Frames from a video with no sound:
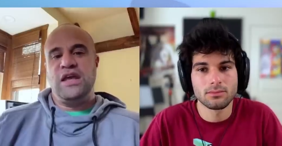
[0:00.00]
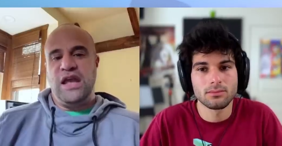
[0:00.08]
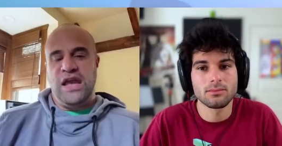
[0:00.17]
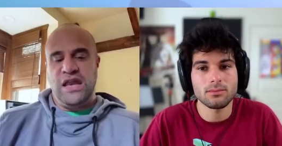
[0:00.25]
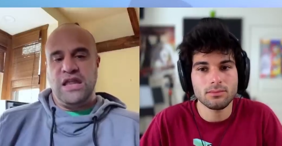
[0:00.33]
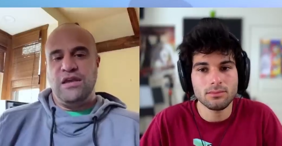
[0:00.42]
Speaker 1: it
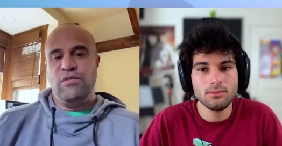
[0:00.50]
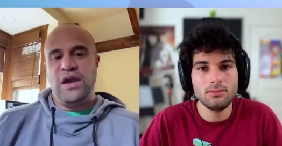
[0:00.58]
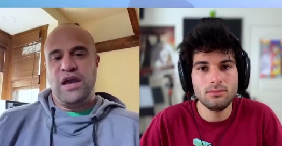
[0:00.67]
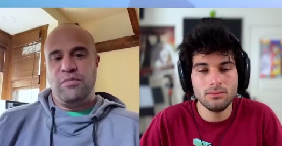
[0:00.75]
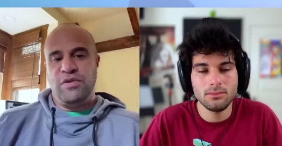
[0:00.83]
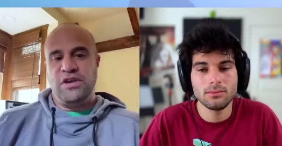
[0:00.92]

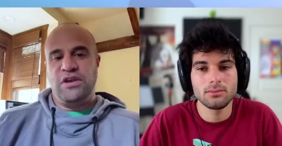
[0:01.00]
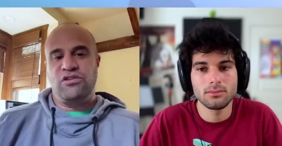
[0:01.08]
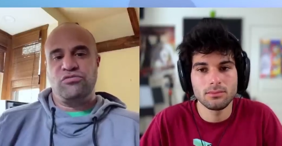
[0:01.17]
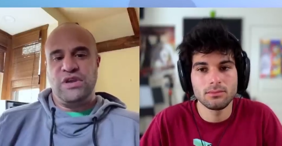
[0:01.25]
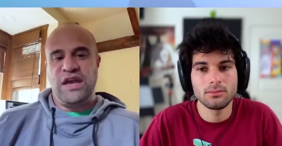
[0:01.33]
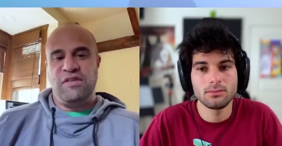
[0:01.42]
anyway
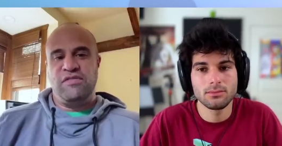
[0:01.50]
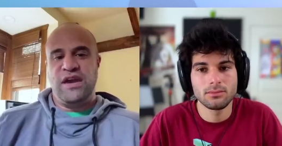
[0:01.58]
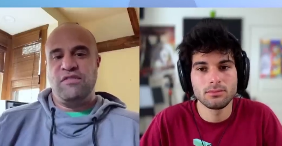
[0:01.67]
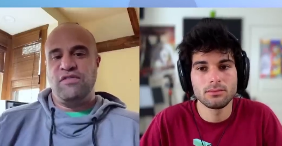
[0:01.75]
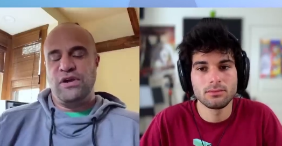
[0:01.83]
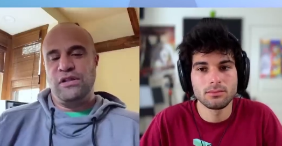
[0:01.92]
because we have
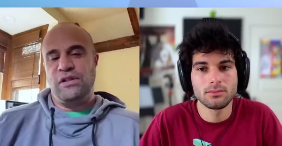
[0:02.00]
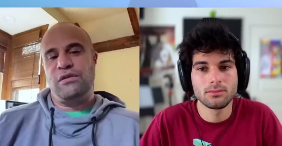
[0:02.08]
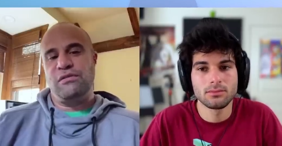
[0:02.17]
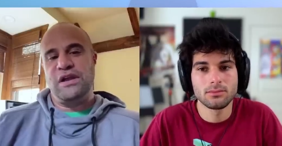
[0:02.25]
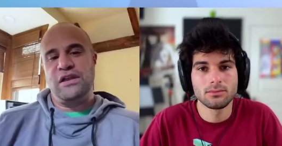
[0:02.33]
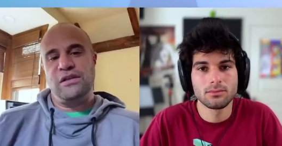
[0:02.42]
had very
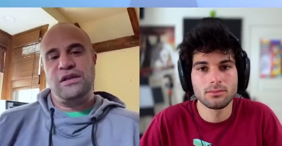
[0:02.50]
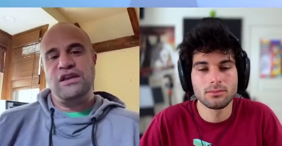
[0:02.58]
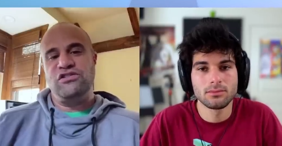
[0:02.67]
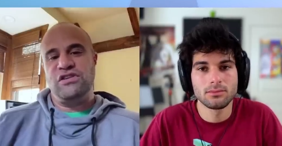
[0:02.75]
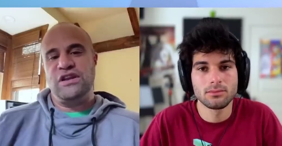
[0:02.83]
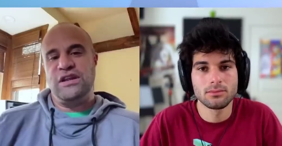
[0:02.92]
little
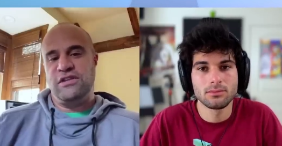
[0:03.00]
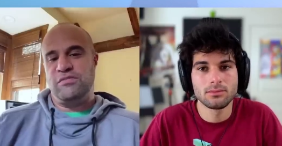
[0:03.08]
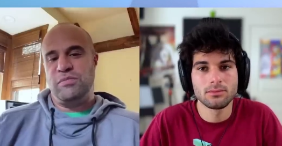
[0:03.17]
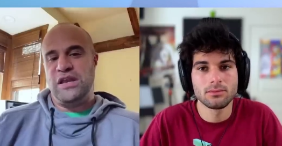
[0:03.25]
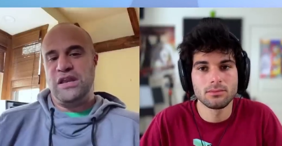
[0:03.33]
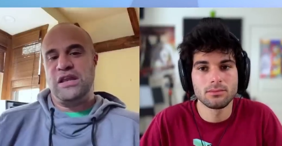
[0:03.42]
regulation and
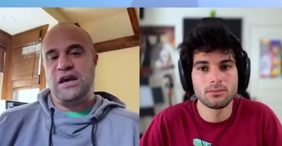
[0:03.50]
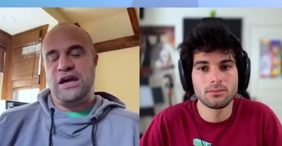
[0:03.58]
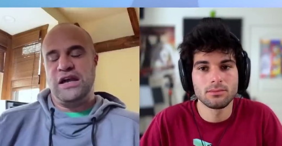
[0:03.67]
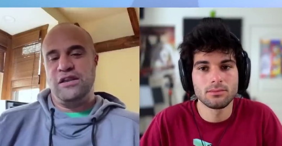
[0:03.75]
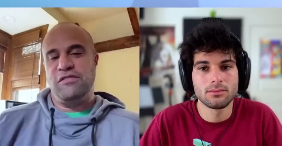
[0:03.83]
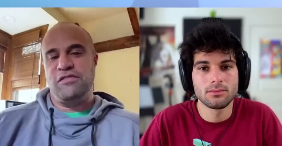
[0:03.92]
it's been
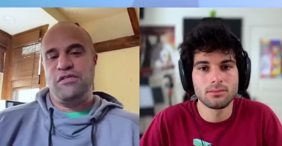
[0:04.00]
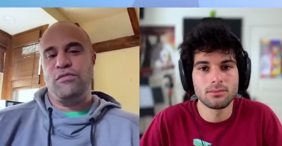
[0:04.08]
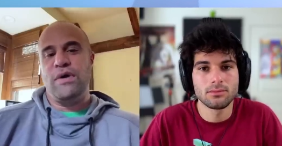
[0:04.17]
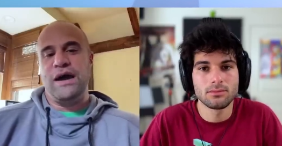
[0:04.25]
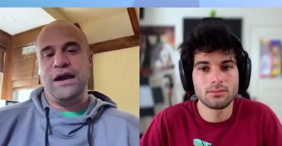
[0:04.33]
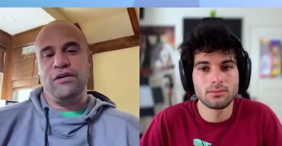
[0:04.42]
kind of
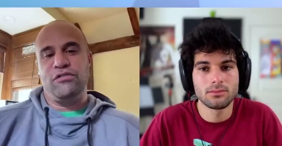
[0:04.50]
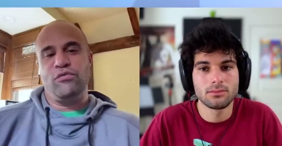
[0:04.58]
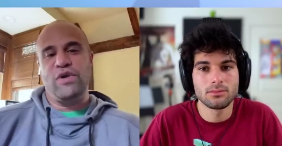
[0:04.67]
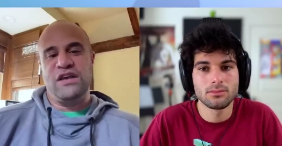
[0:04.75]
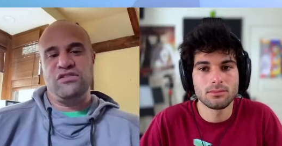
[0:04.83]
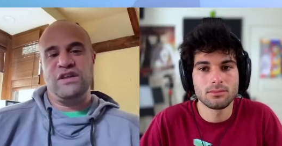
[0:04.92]
the wild
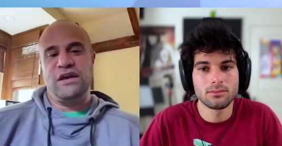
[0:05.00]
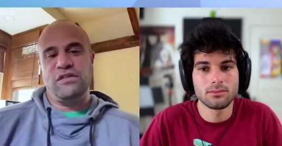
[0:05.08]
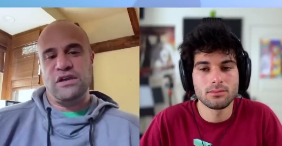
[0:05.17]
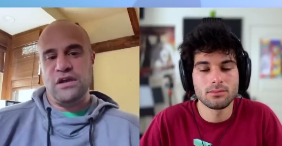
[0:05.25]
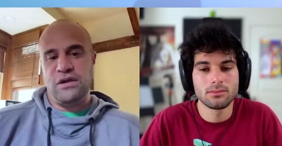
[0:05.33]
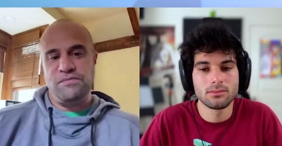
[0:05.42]
west
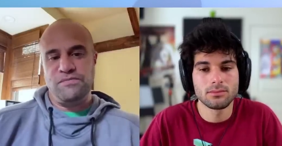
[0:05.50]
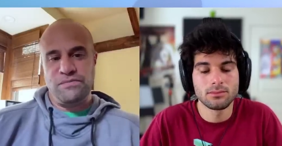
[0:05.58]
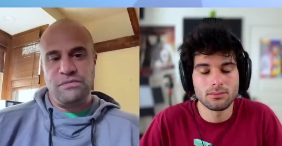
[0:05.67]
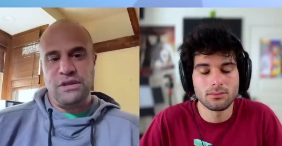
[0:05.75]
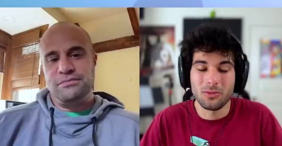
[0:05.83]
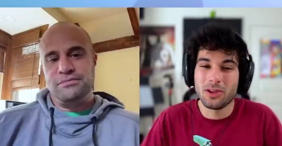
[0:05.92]
out there.
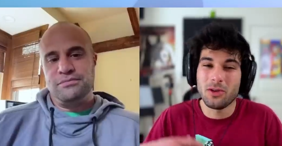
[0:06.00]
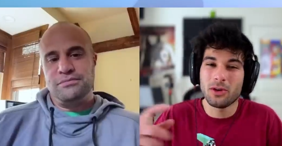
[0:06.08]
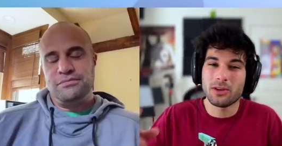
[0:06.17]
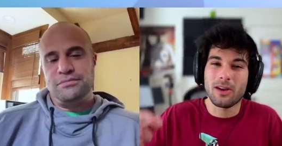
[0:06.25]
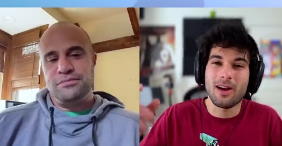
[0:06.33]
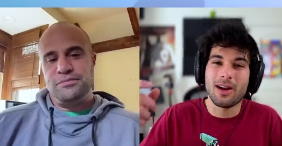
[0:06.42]
Speaker 2: When you were
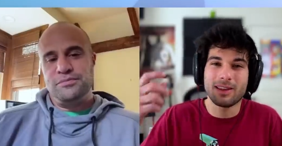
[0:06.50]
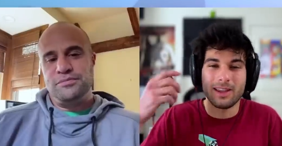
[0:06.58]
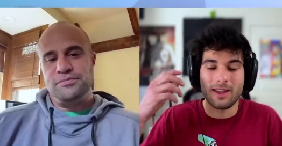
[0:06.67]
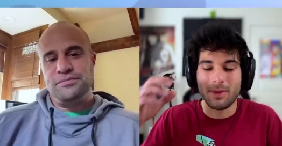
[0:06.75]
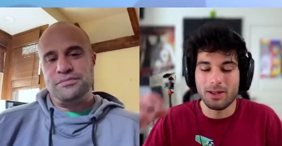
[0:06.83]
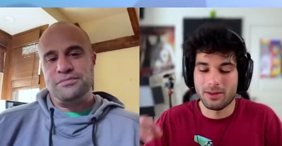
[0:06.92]

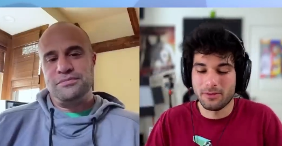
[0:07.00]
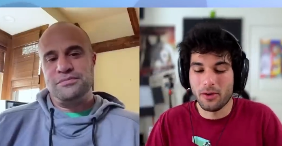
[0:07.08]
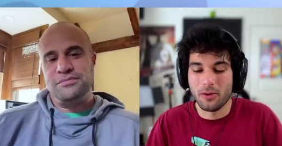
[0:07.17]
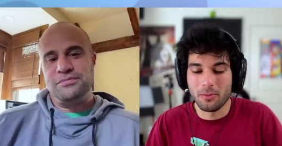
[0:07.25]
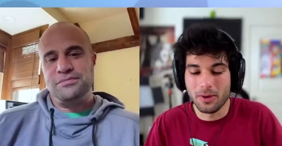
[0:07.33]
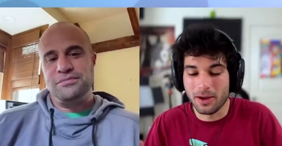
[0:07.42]
talking about the
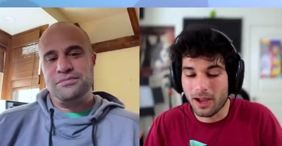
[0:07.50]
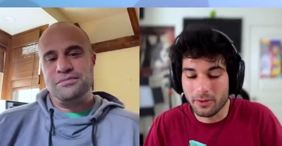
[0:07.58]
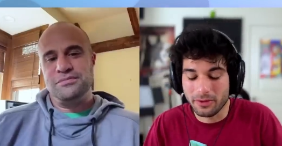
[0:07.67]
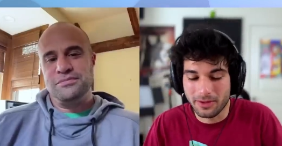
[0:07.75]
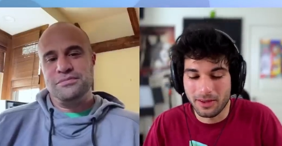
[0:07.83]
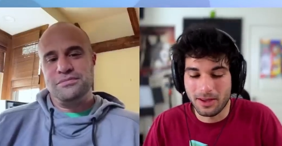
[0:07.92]
phone book, I
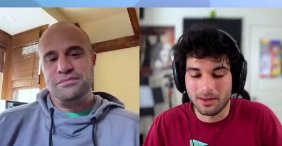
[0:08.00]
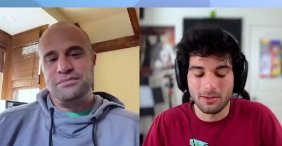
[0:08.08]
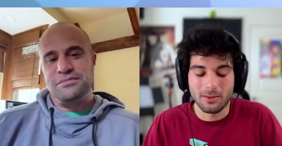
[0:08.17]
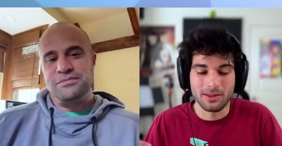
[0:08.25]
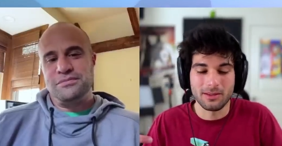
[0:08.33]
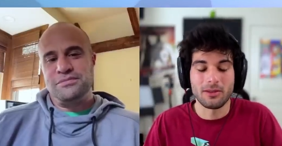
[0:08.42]
was thinking to
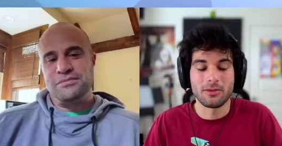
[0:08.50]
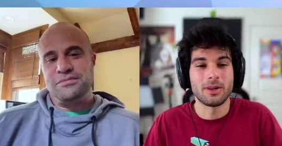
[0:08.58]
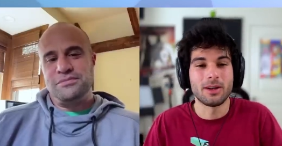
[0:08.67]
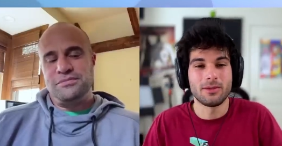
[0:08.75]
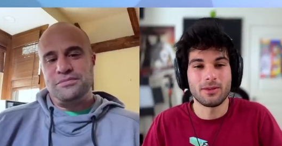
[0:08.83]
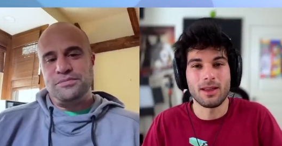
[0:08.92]
myself,
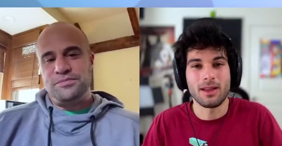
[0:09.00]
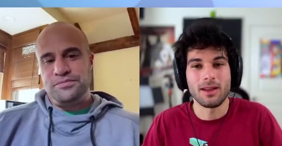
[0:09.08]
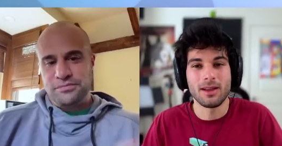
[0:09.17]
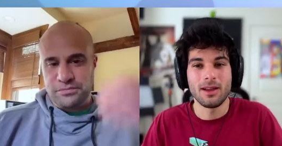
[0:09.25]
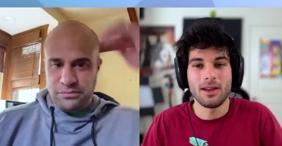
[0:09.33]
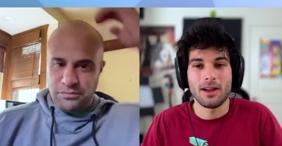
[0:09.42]
what if they
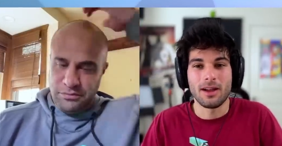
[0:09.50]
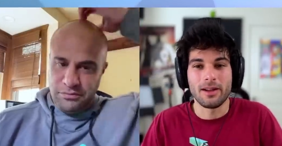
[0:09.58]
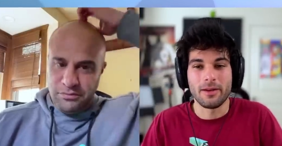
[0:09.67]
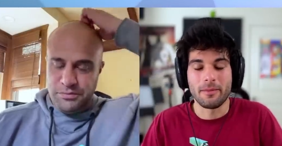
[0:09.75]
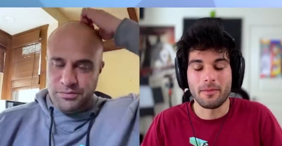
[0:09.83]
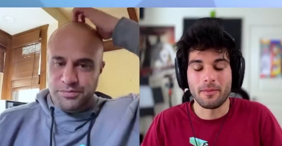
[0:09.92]

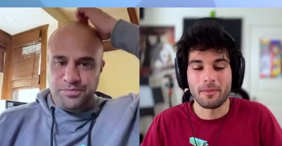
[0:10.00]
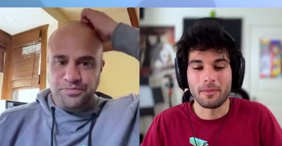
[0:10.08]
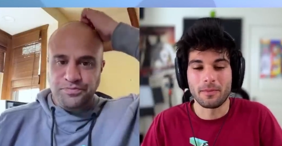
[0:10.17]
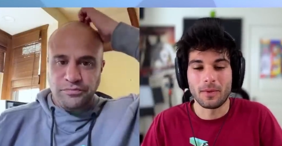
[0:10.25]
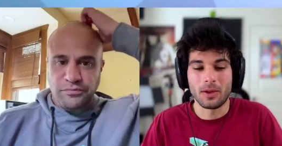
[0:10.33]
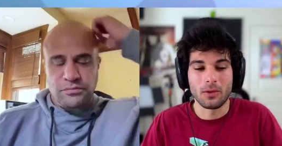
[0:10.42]
um,
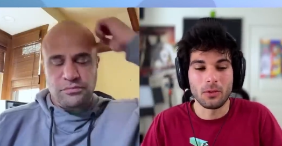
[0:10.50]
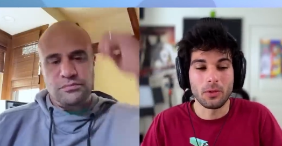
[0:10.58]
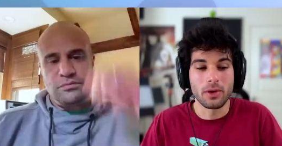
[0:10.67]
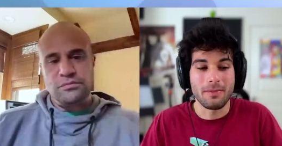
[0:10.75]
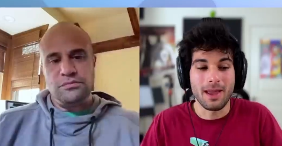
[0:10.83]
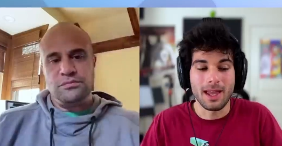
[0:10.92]

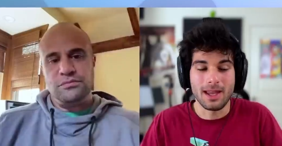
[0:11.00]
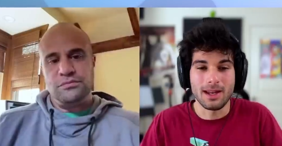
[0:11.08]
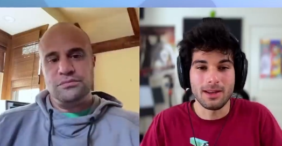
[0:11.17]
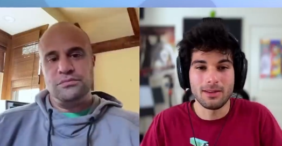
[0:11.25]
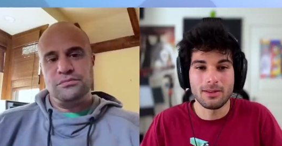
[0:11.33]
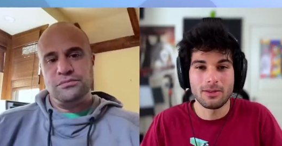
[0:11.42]

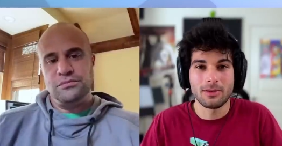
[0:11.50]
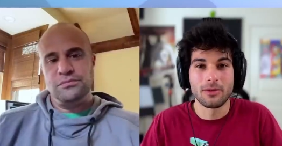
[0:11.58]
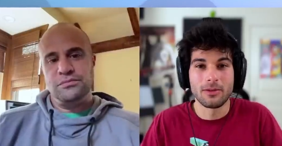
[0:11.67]
remade the